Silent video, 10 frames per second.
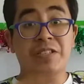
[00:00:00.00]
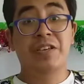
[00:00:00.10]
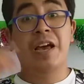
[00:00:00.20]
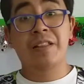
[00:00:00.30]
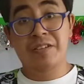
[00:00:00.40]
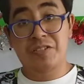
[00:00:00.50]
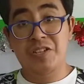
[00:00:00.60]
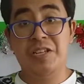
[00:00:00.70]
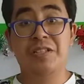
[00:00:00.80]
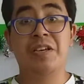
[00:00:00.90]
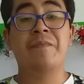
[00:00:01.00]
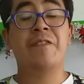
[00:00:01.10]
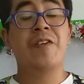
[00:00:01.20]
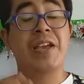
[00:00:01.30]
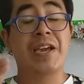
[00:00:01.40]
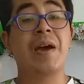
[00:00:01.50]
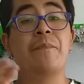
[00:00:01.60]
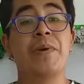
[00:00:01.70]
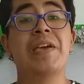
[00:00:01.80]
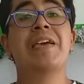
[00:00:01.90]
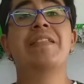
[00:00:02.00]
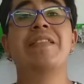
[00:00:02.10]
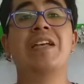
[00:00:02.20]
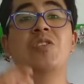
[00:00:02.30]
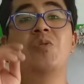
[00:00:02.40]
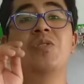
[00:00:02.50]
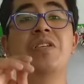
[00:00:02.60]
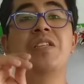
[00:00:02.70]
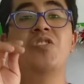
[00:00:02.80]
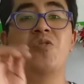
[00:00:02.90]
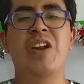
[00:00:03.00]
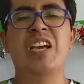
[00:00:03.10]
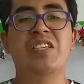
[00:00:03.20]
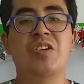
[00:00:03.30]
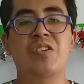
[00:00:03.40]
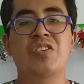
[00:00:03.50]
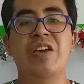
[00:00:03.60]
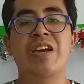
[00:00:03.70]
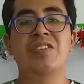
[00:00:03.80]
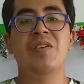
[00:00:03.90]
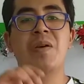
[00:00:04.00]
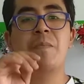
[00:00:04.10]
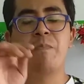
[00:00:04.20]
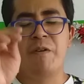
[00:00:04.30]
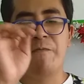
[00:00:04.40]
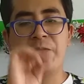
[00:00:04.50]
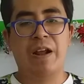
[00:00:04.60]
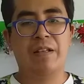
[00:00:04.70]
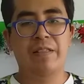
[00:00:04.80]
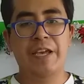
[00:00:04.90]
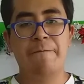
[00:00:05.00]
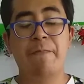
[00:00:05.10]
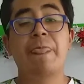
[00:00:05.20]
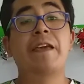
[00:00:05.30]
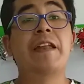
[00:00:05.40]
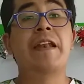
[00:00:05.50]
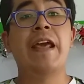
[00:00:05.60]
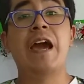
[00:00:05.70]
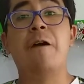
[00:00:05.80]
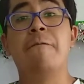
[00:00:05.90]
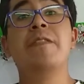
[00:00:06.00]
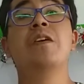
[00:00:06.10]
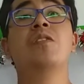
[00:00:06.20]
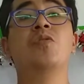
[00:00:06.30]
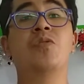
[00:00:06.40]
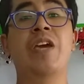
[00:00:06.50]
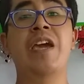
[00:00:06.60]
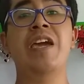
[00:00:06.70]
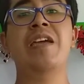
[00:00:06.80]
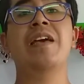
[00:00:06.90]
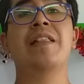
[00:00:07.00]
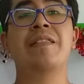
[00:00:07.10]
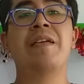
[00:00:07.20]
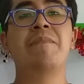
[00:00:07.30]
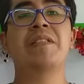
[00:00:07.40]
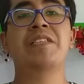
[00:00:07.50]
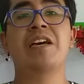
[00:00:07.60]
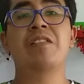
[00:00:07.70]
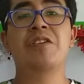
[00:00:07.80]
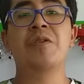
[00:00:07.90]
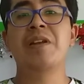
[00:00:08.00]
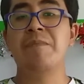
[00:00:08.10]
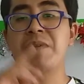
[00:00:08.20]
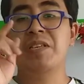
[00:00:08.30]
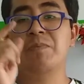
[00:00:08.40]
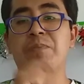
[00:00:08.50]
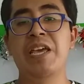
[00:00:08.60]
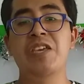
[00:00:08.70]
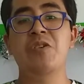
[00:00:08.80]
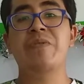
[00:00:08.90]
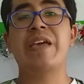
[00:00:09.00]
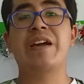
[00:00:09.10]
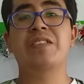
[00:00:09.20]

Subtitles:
intelligent. I'm very happy that you did your exercise perfectly. Now, Today, let me tell you, let me explain you the